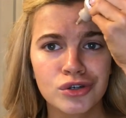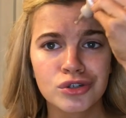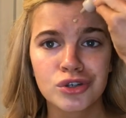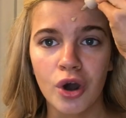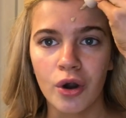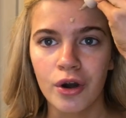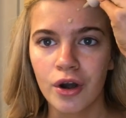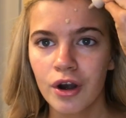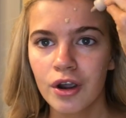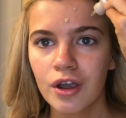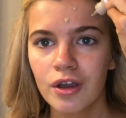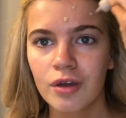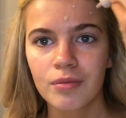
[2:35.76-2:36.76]
dark,
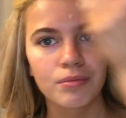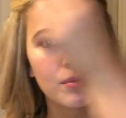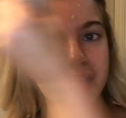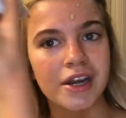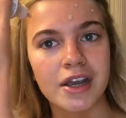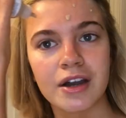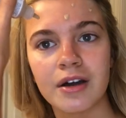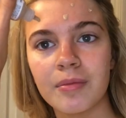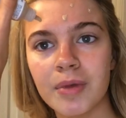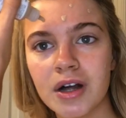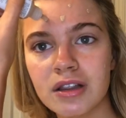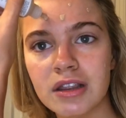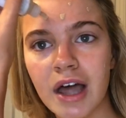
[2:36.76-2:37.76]
medium,
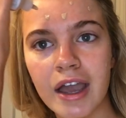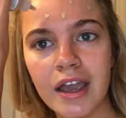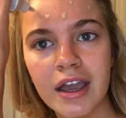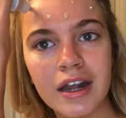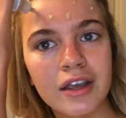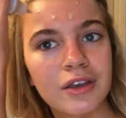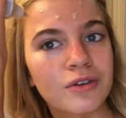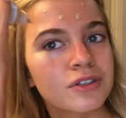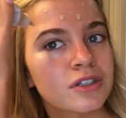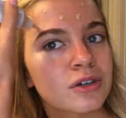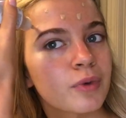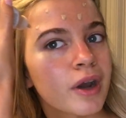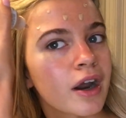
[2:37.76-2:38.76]
light, and I used
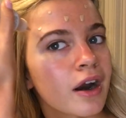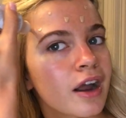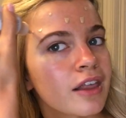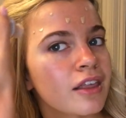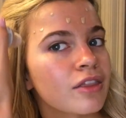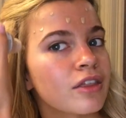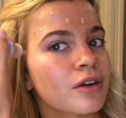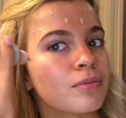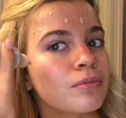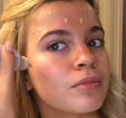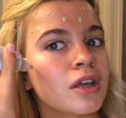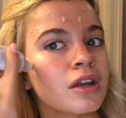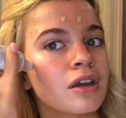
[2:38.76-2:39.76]
to wear, I think they're
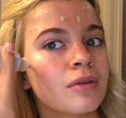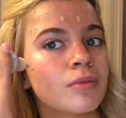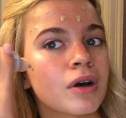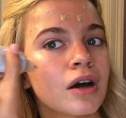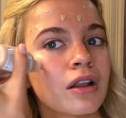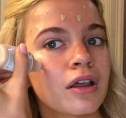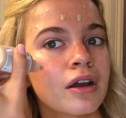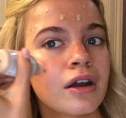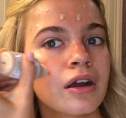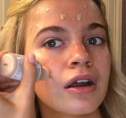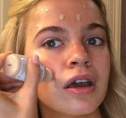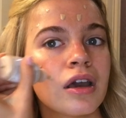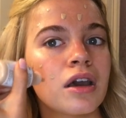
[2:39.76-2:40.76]
medium color,
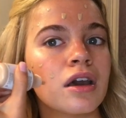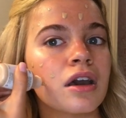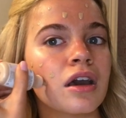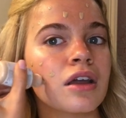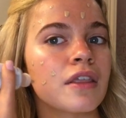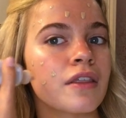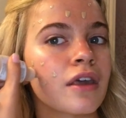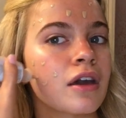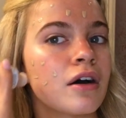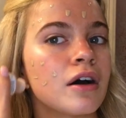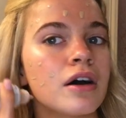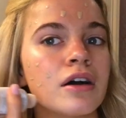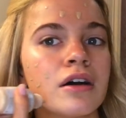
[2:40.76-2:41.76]
and then they
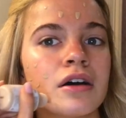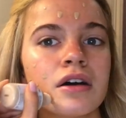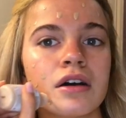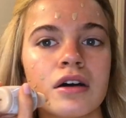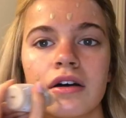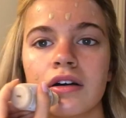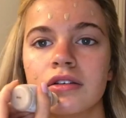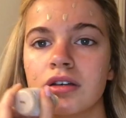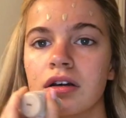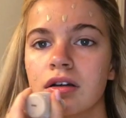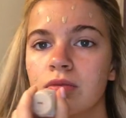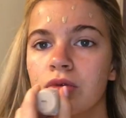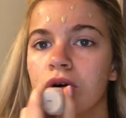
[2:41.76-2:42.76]
got a
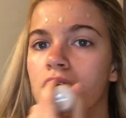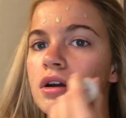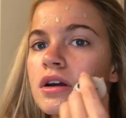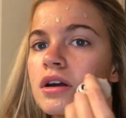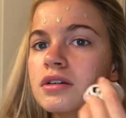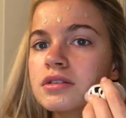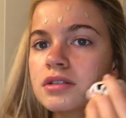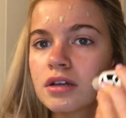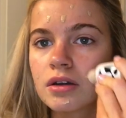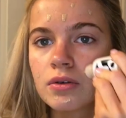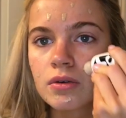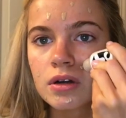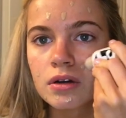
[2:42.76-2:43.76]
ton more as they
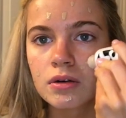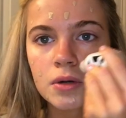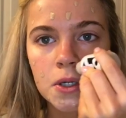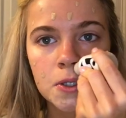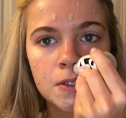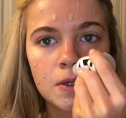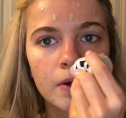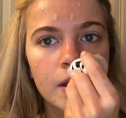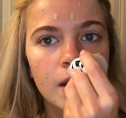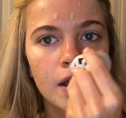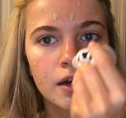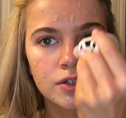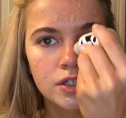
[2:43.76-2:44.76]
grew, and so I
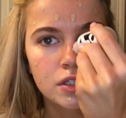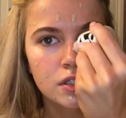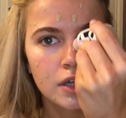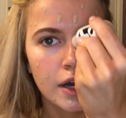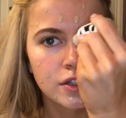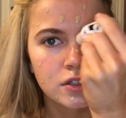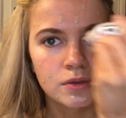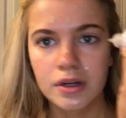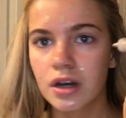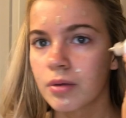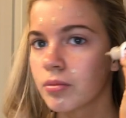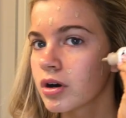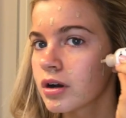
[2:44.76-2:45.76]
kind of just guessed what
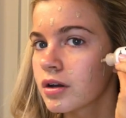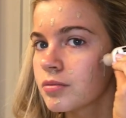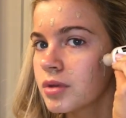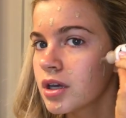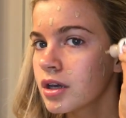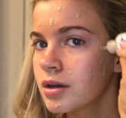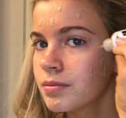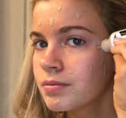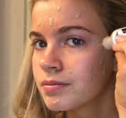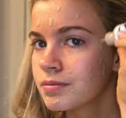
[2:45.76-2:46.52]
number it would be.